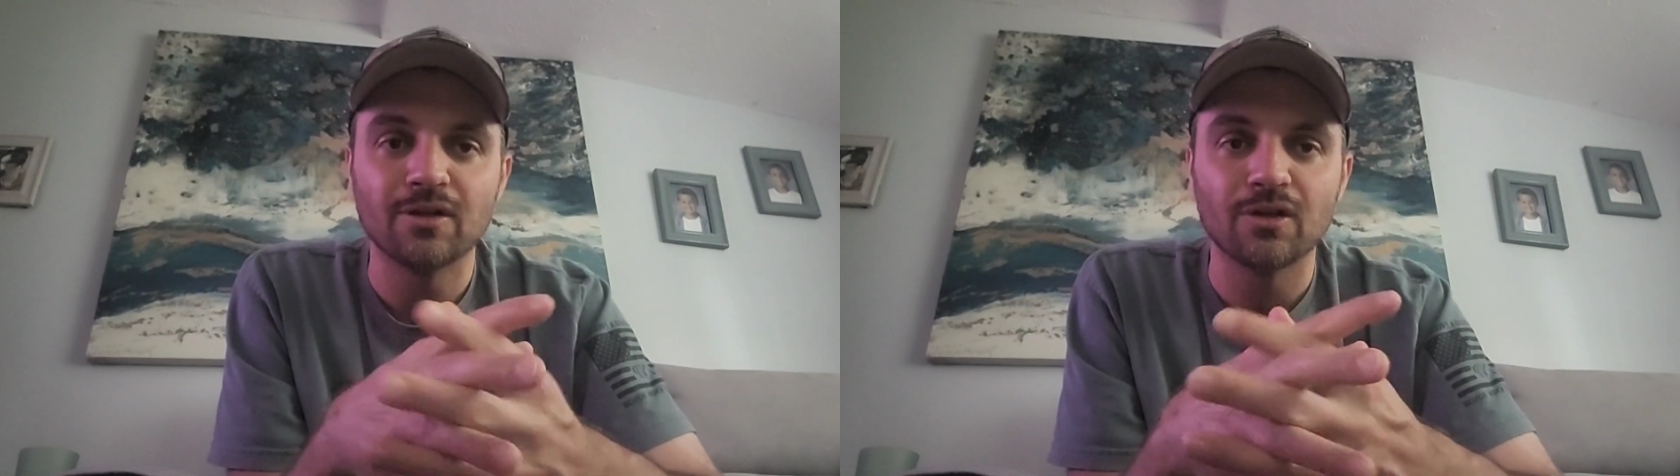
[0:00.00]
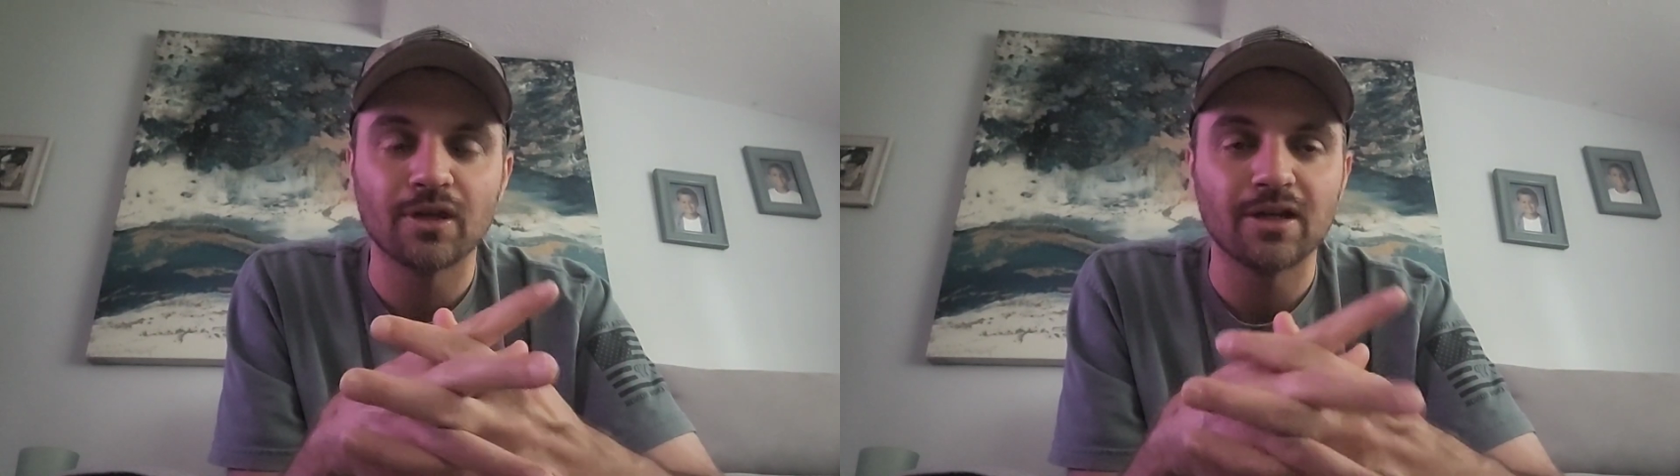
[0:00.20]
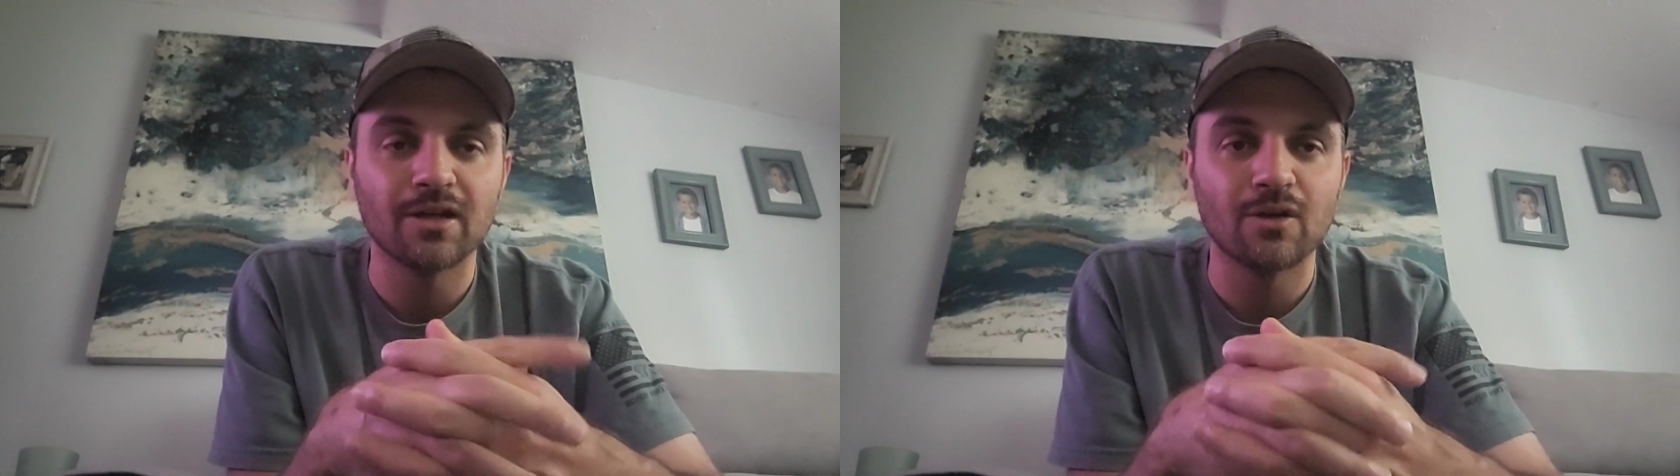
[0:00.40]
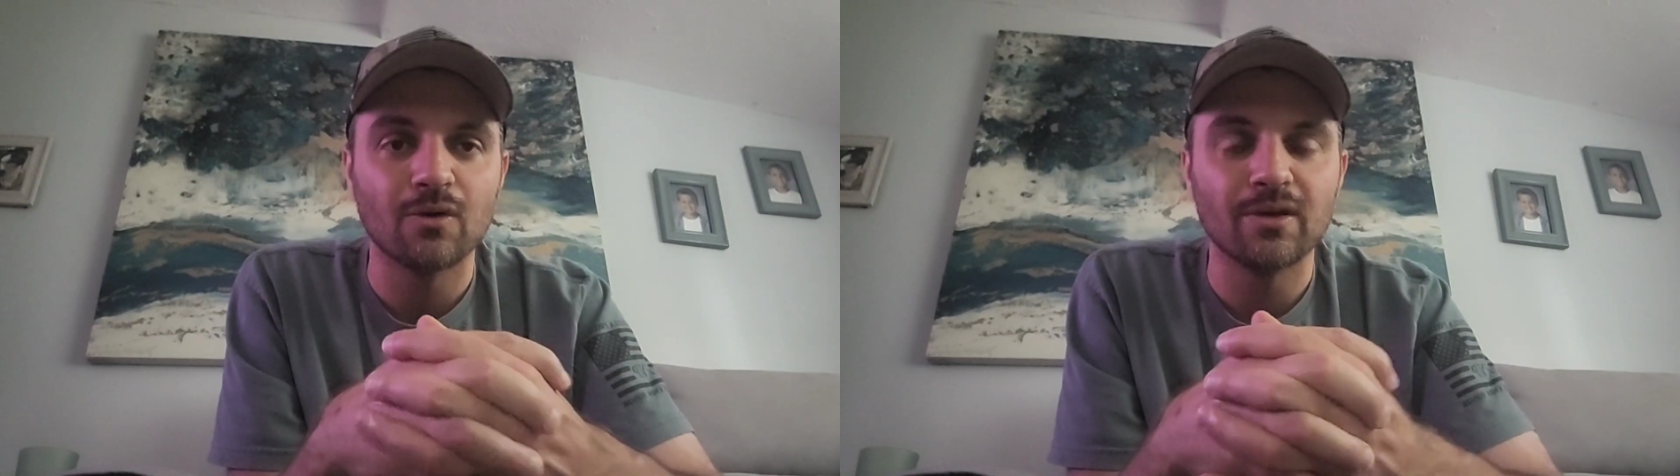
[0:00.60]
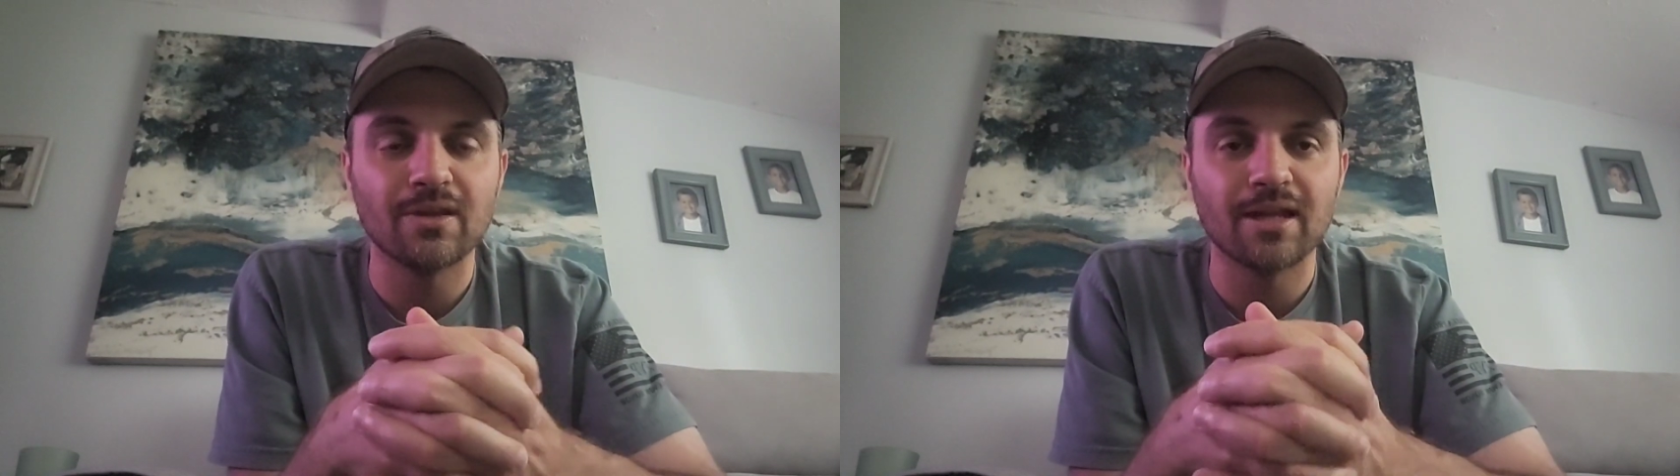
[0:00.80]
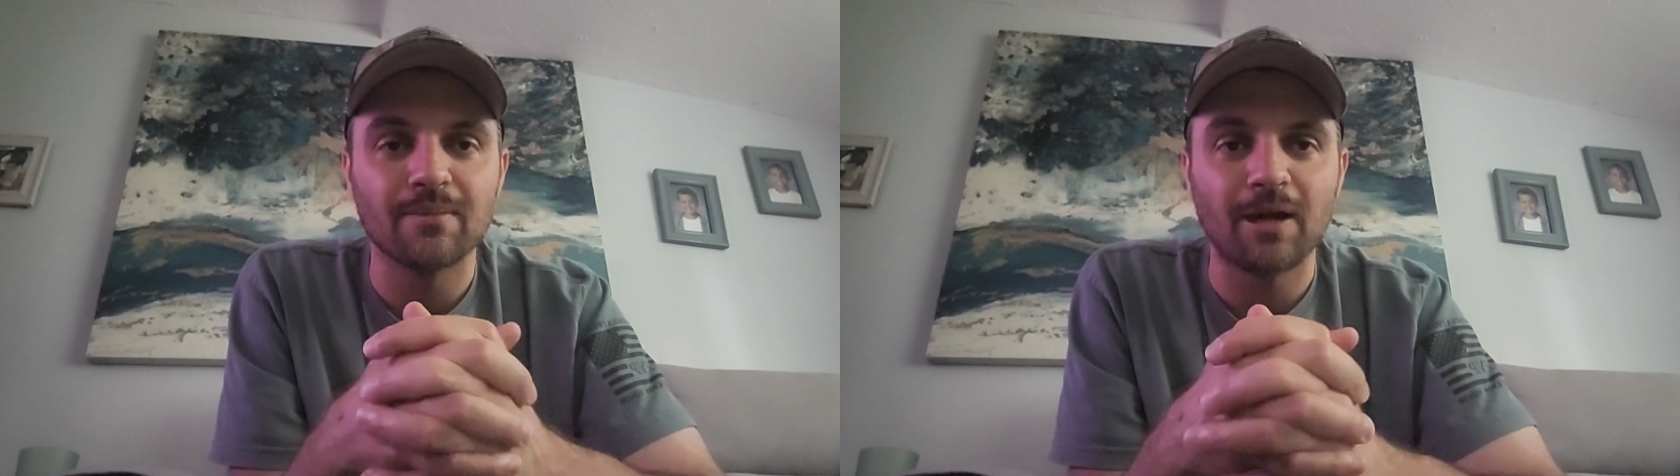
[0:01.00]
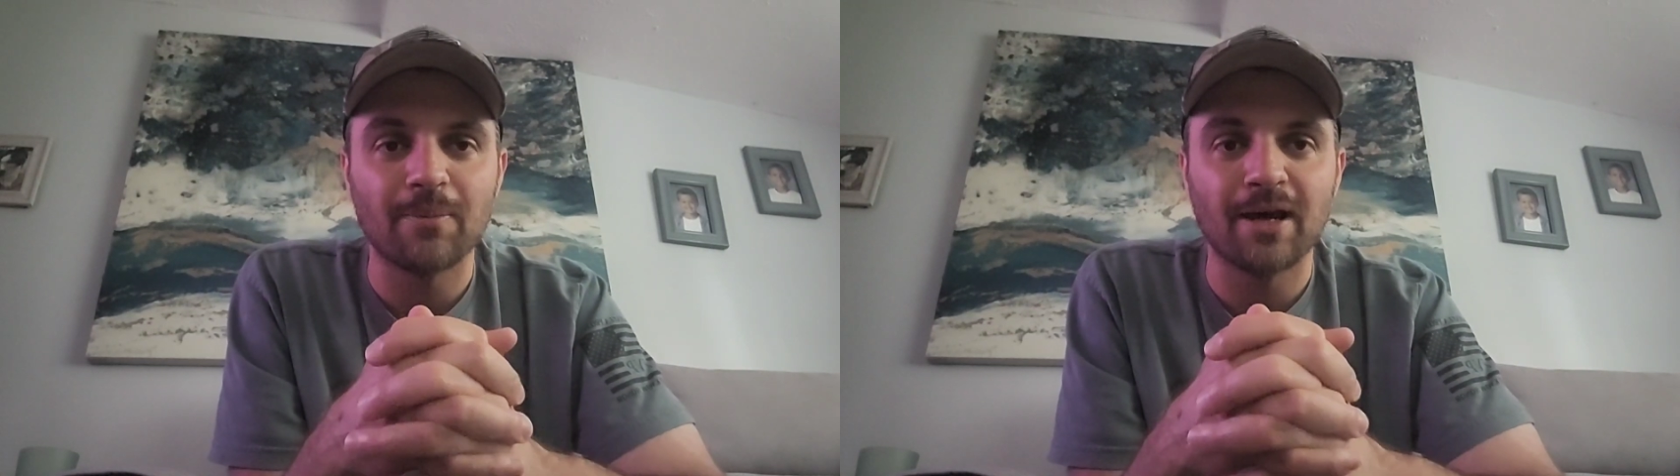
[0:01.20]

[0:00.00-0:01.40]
you're looking at a coin thinking about